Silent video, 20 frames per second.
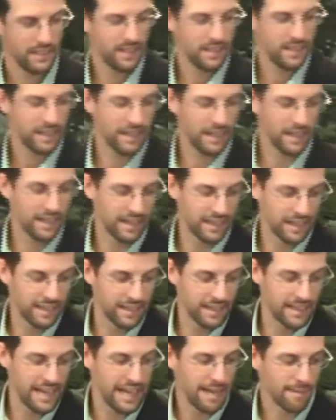Uh,
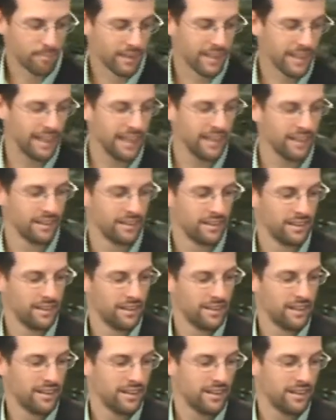namely,
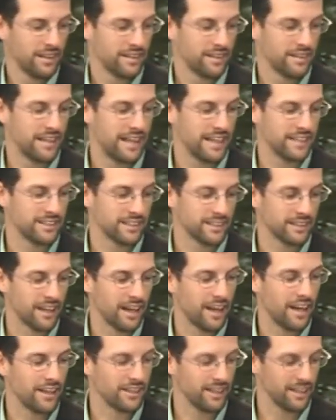that
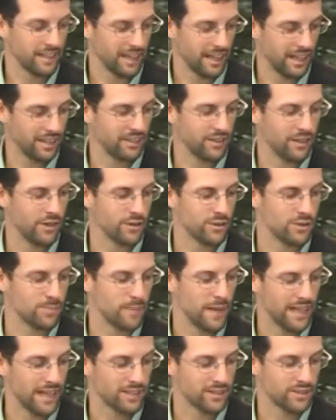God, again, knows
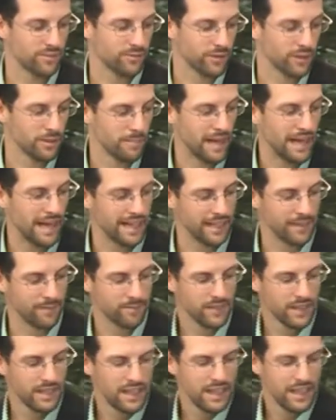best for the body.
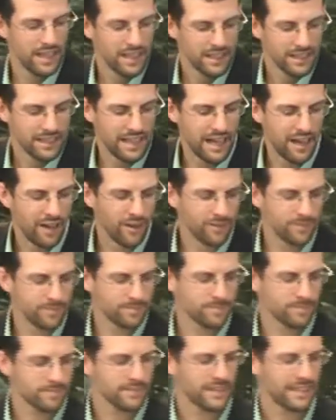Now,
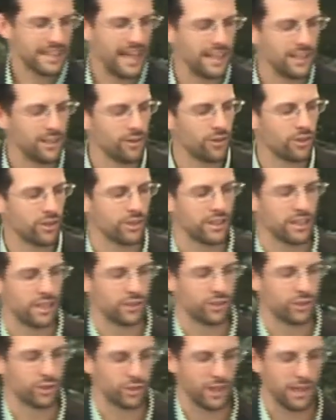can you
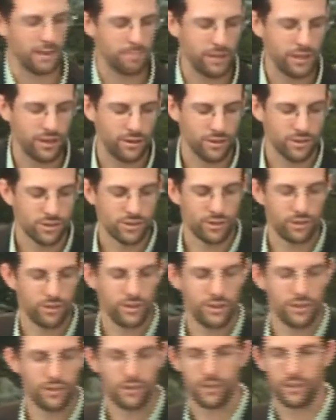contribute to
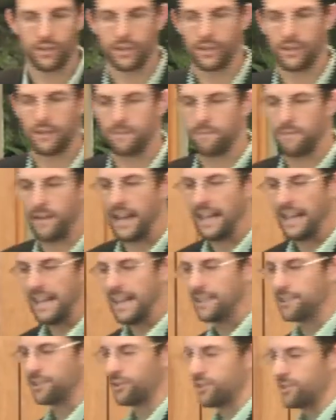your
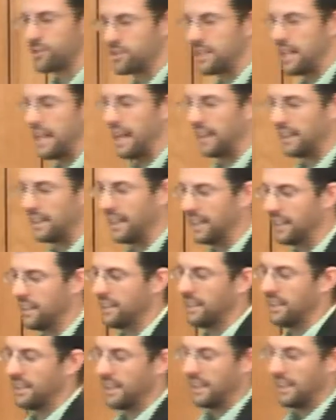financial standing
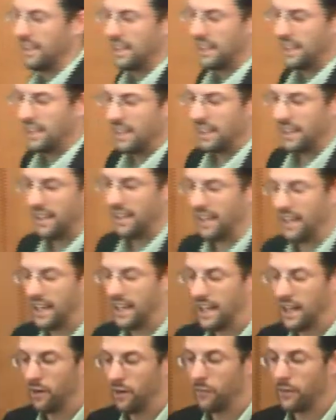
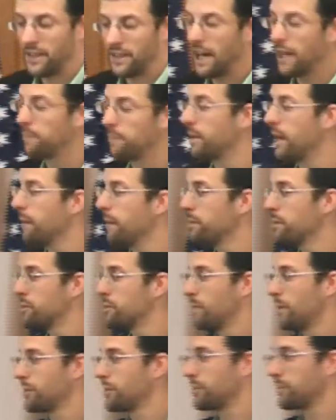uh, without a proper spiritual